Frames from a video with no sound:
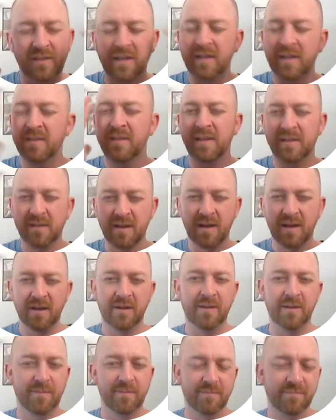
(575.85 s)
That kind
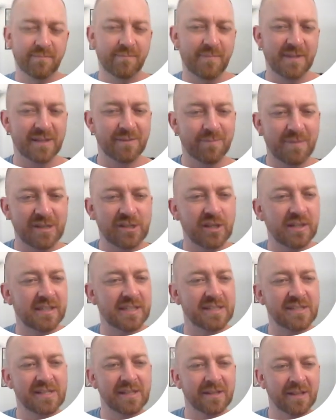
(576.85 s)
of makes you
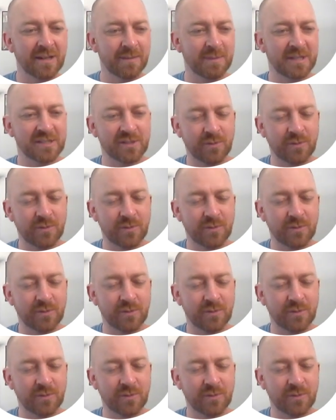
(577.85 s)
dizzy a little bit.